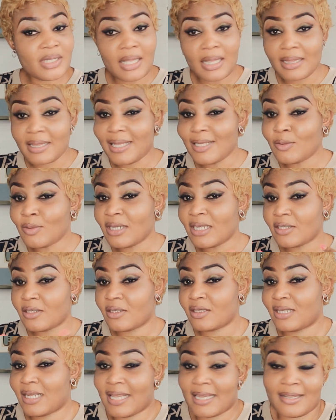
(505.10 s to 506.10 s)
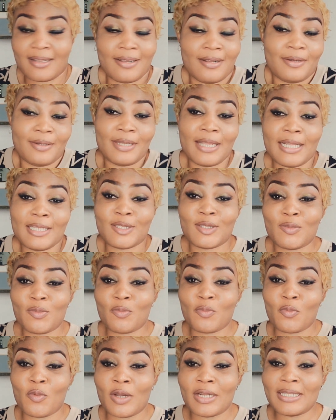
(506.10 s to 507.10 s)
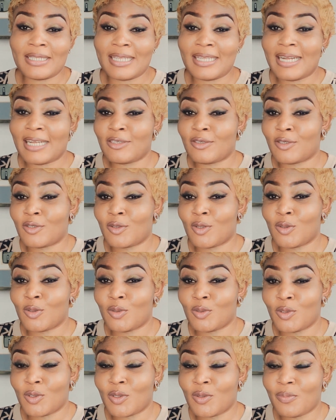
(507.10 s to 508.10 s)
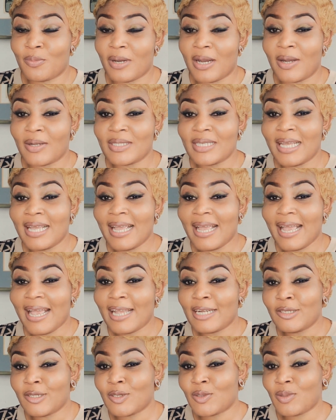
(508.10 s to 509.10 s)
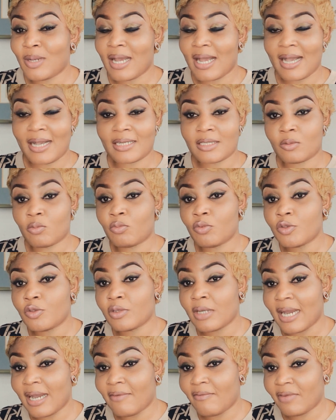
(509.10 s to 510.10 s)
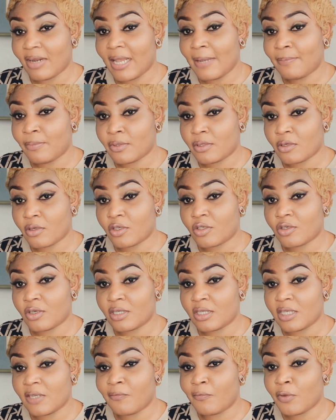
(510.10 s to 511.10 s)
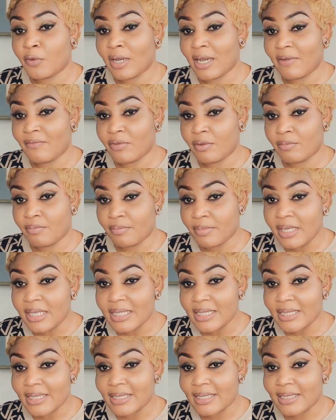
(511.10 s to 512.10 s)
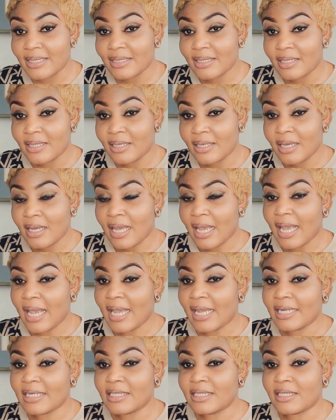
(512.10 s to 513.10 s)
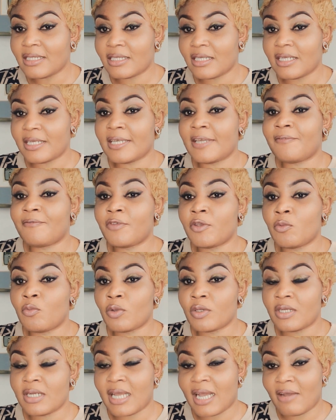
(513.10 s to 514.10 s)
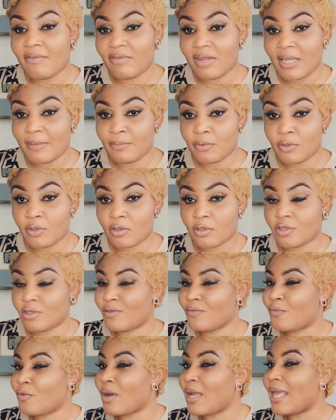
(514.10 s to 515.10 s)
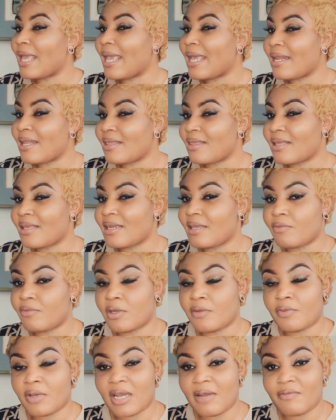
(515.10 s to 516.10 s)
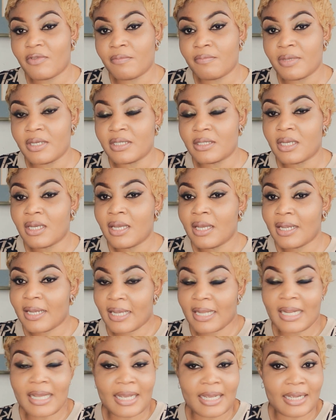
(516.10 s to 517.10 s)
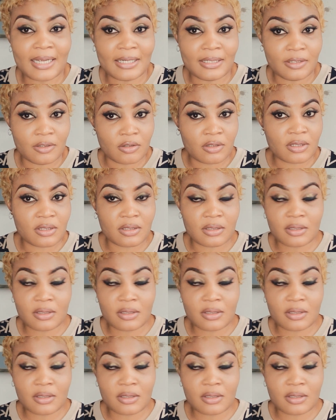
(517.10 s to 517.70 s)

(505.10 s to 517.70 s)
that's what I just like. That's one thing I just thought to talk about, and just to ask, would you have liposuction if you have the means? And if you wouldn't have liposuction for anything, even if you have the means, can I just